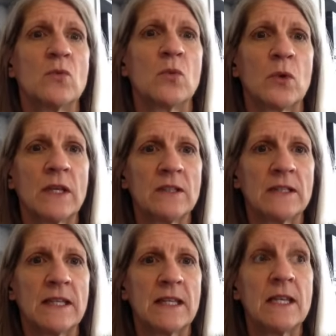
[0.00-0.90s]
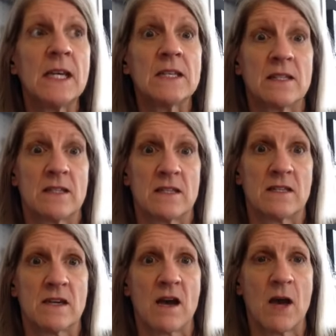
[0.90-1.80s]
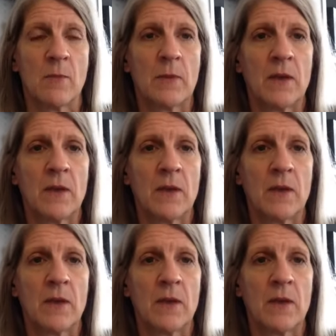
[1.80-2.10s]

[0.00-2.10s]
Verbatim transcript: really stop